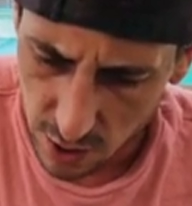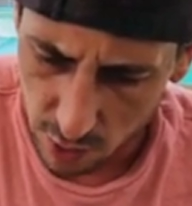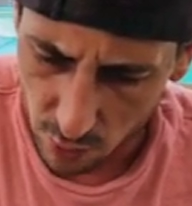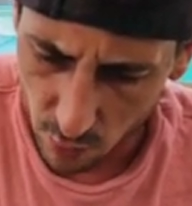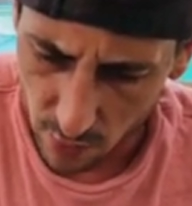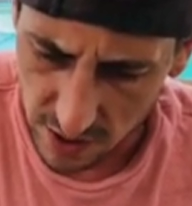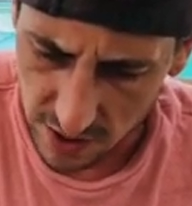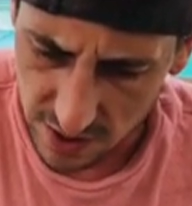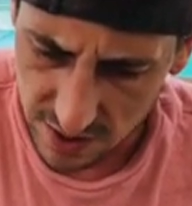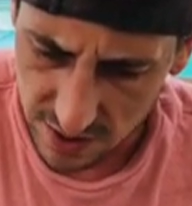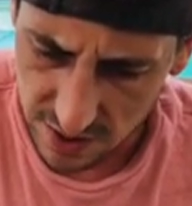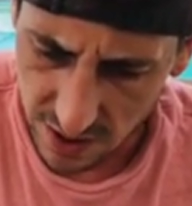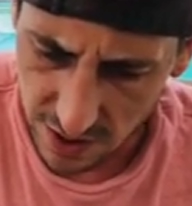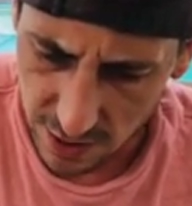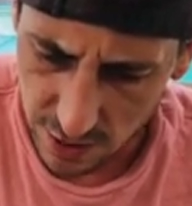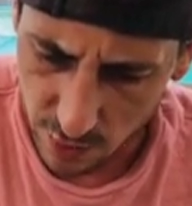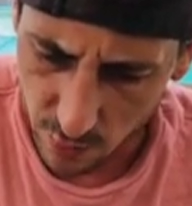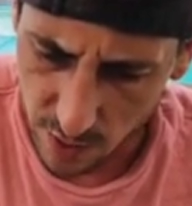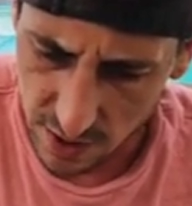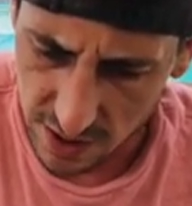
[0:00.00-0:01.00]

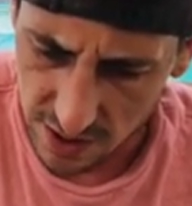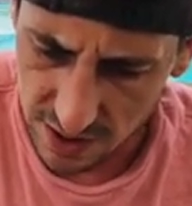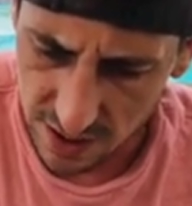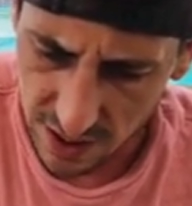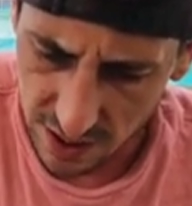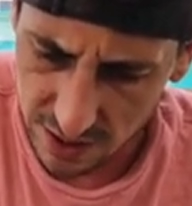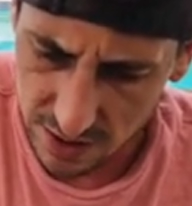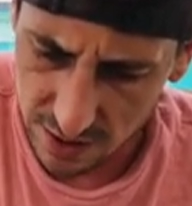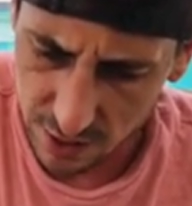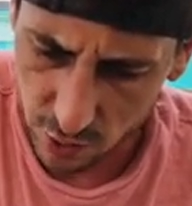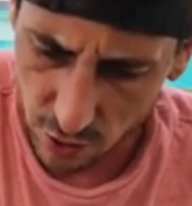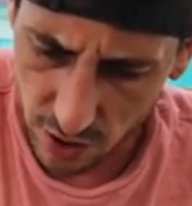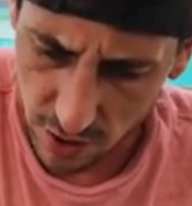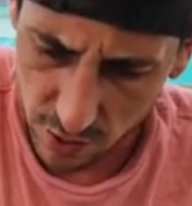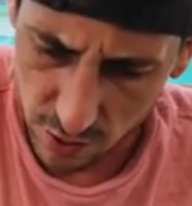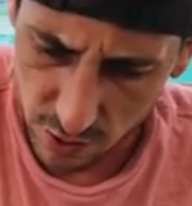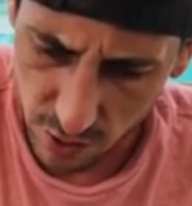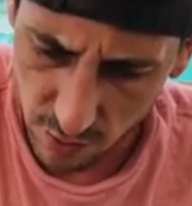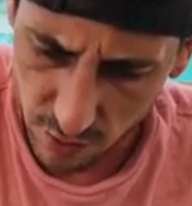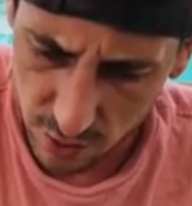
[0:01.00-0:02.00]
26, 26, trying
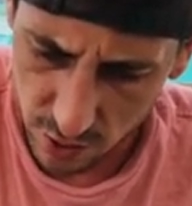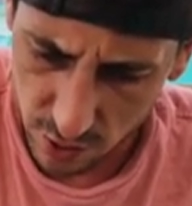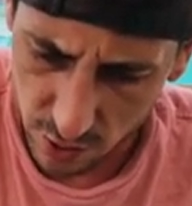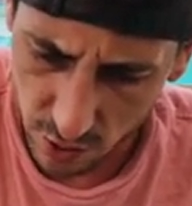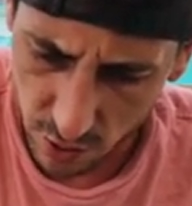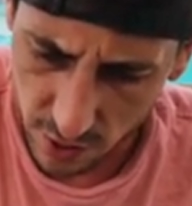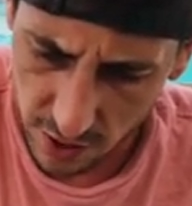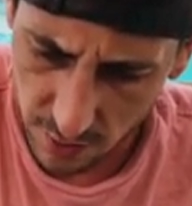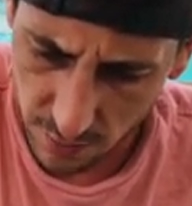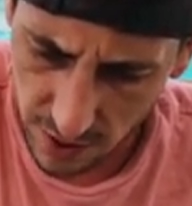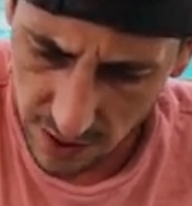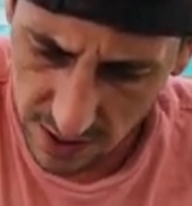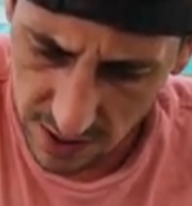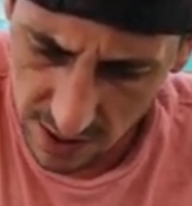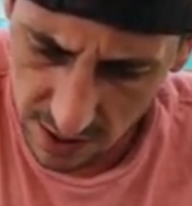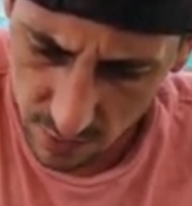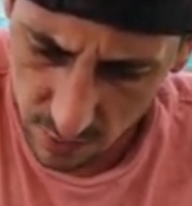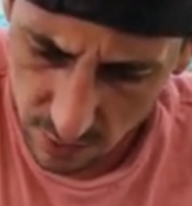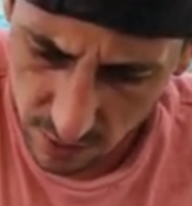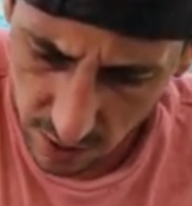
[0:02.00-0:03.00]
to do his dirty right
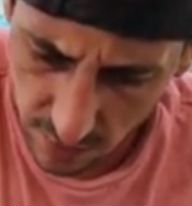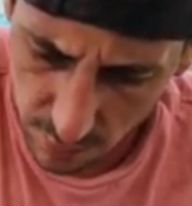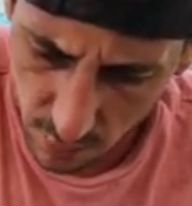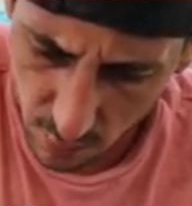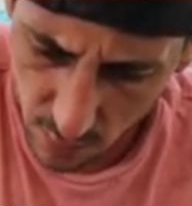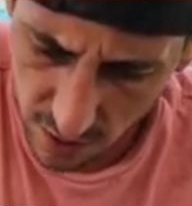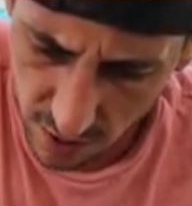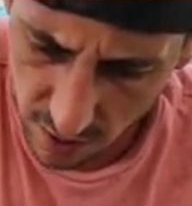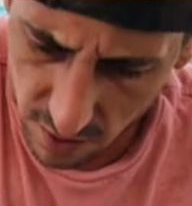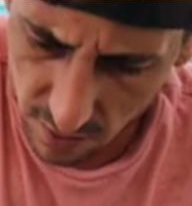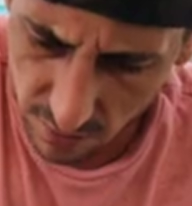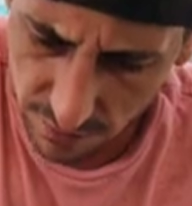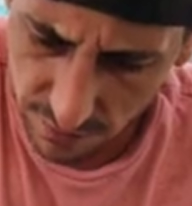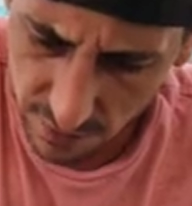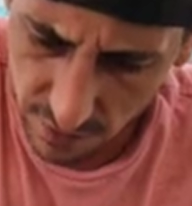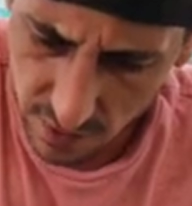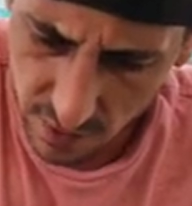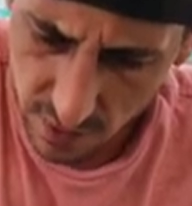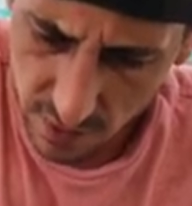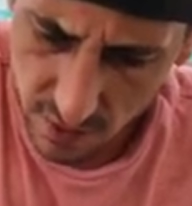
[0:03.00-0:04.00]
now. Double one off.
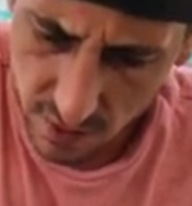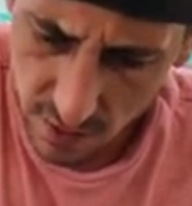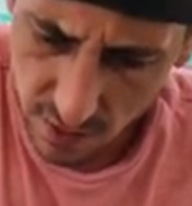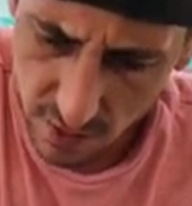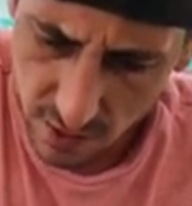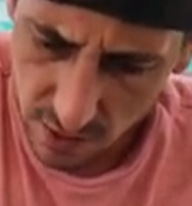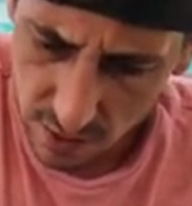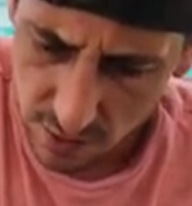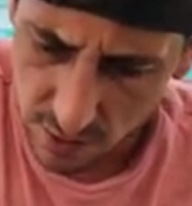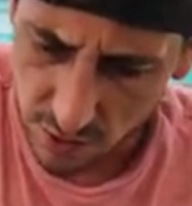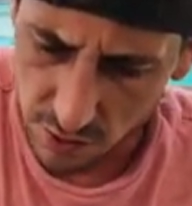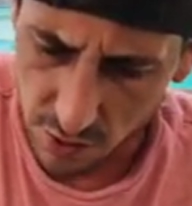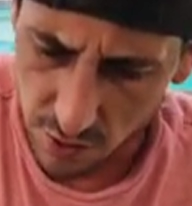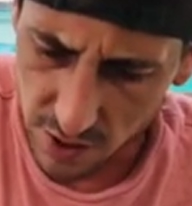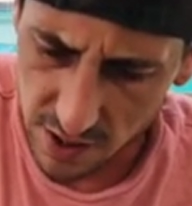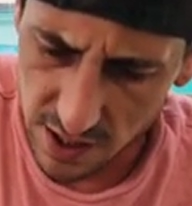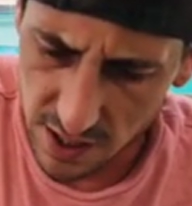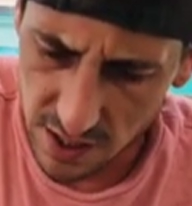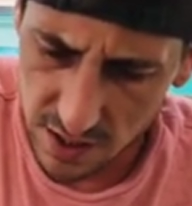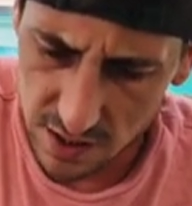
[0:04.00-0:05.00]
The
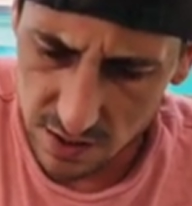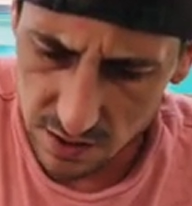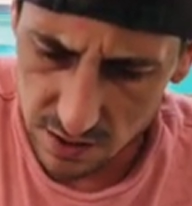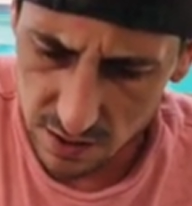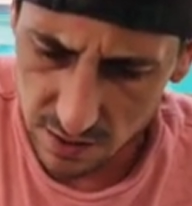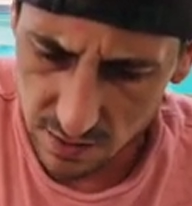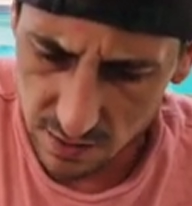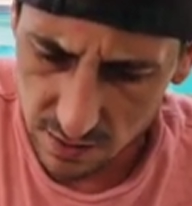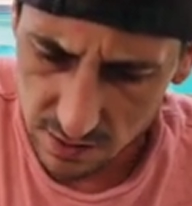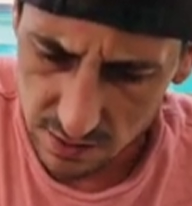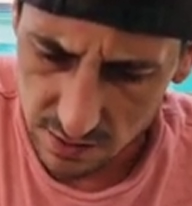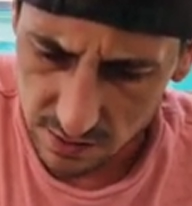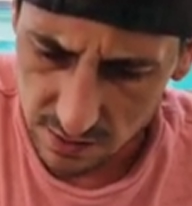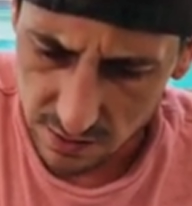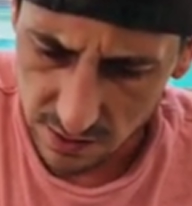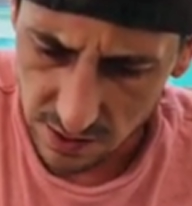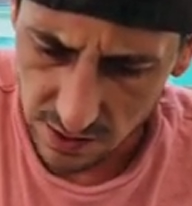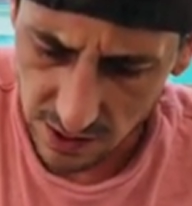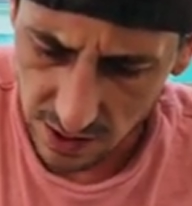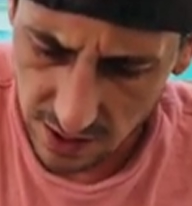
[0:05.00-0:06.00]
dirtiness.
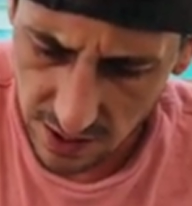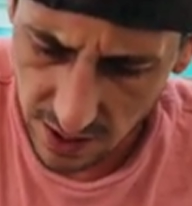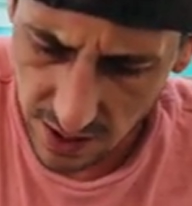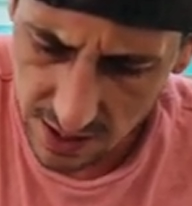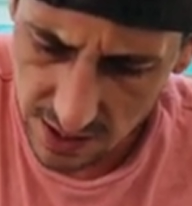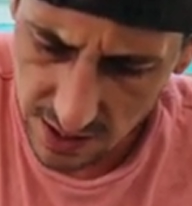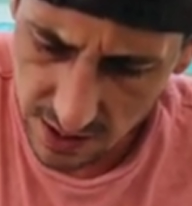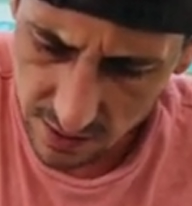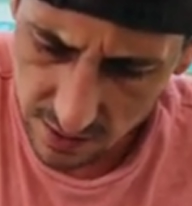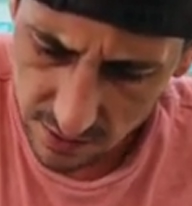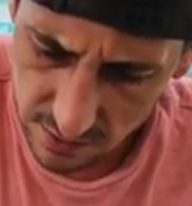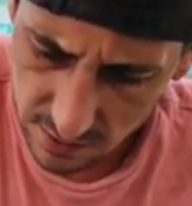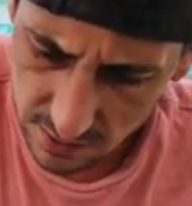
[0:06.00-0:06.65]
Yay, yay.